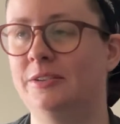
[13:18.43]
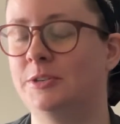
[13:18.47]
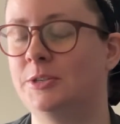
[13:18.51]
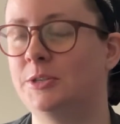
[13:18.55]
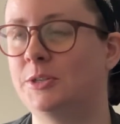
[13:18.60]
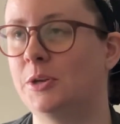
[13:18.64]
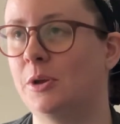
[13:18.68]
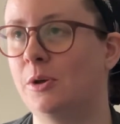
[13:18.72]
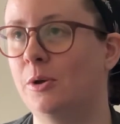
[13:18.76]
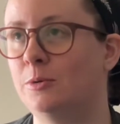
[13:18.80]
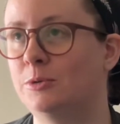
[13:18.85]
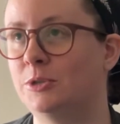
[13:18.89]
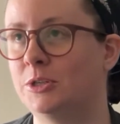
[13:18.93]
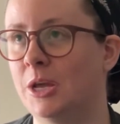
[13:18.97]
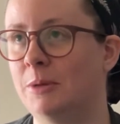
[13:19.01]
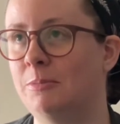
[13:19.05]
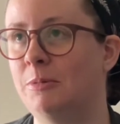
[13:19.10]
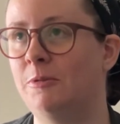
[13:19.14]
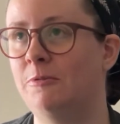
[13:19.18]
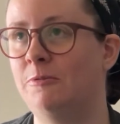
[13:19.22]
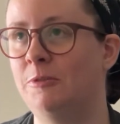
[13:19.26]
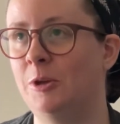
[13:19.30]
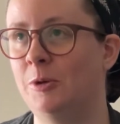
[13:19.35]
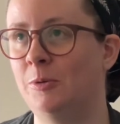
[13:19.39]
so some
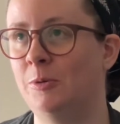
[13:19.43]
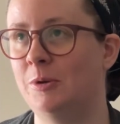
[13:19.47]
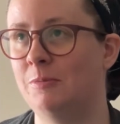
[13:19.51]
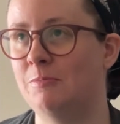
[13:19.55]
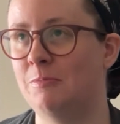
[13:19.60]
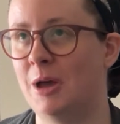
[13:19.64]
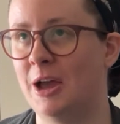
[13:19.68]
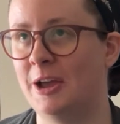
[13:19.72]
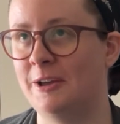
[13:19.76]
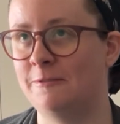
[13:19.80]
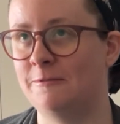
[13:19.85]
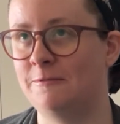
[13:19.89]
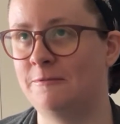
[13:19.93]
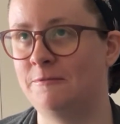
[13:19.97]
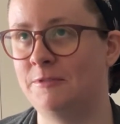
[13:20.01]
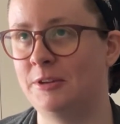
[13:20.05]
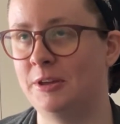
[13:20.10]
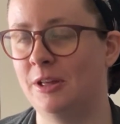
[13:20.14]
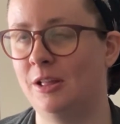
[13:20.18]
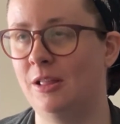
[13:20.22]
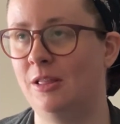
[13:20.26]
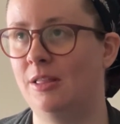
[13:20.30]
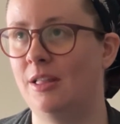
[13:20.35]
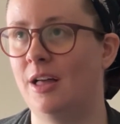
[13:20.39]
of you it might
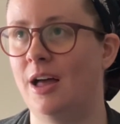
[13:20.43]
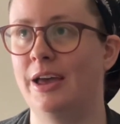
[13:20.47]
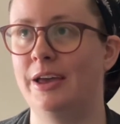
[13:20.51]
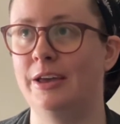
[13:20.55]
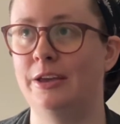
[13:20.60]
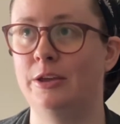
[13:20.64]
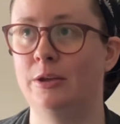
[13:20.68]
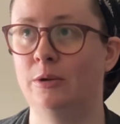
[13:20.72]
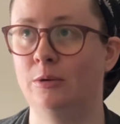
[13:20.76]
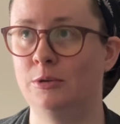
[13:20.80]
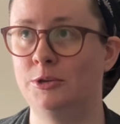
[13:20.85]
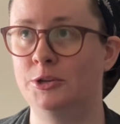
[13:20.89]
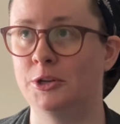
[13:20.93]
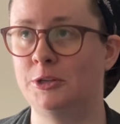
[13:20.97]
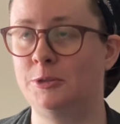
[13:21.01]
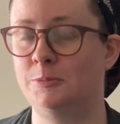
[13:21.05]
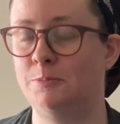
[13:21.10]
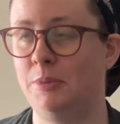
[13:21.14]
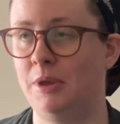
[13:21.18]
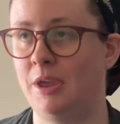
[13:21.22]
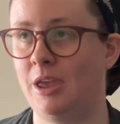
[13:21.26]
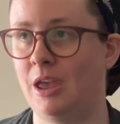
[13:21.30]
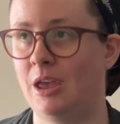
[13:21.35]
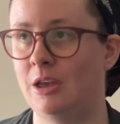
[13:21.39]
feel like you're
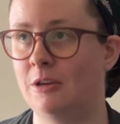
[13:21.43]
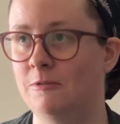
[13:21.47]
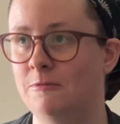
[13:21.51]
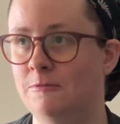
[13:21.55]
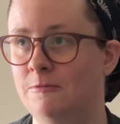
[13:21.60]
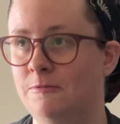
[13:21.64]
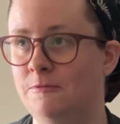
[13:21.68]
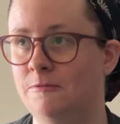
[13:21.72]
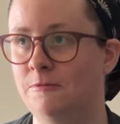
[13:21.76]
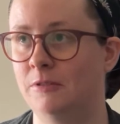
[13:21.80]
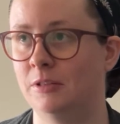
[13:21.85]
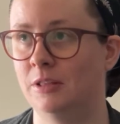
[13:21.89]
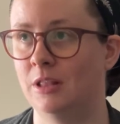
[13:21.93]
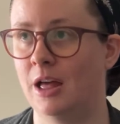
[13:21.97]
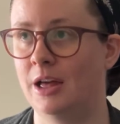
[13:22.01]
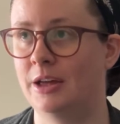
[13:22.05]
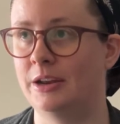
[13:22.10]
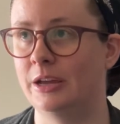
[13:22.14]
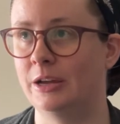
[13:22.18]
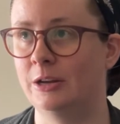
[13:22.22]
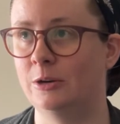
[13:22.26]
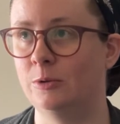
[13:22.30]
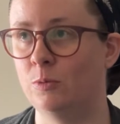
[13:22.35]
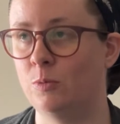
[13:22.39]
just being
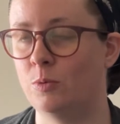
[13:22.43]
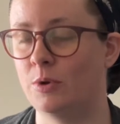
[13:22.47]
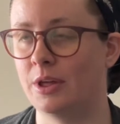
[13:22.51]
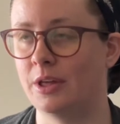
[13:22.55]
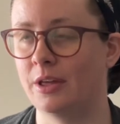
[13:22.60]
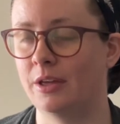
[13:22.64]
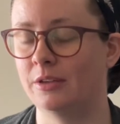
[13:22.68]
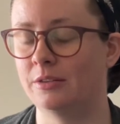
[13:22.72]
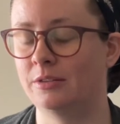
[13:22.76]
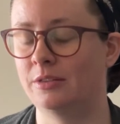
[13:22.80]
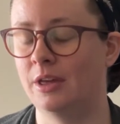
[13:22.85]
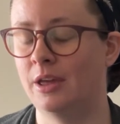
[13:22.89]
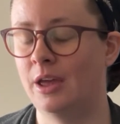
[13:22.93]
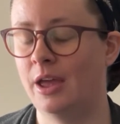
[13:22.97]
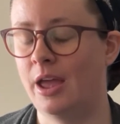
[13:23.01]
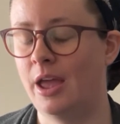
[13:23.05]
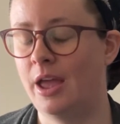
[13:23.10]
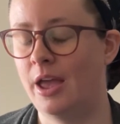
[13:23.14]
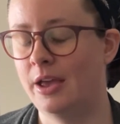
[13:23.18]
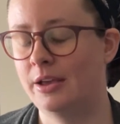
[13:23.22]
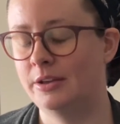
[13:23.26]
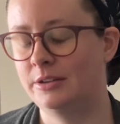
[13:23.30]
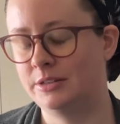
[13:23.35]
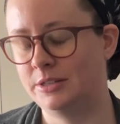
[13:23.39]
flooded with
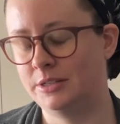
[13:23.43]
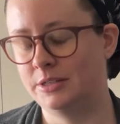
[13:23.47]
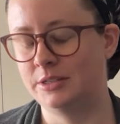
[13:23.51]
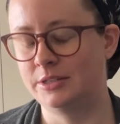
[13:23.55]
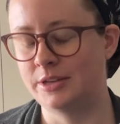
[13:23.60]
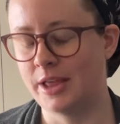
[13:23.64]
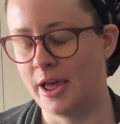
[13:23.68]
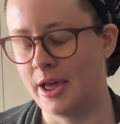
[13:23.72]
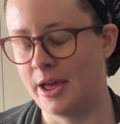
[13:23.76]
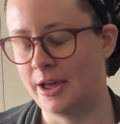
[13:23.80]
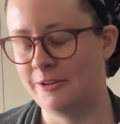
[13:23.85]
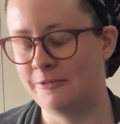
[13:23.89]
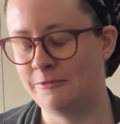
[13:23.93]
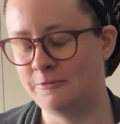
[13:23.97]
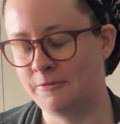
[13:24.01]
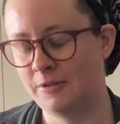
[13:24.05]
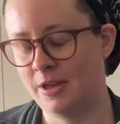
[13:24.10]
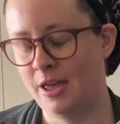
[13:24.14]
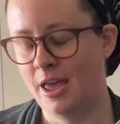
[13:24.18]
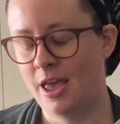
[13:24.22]
stuff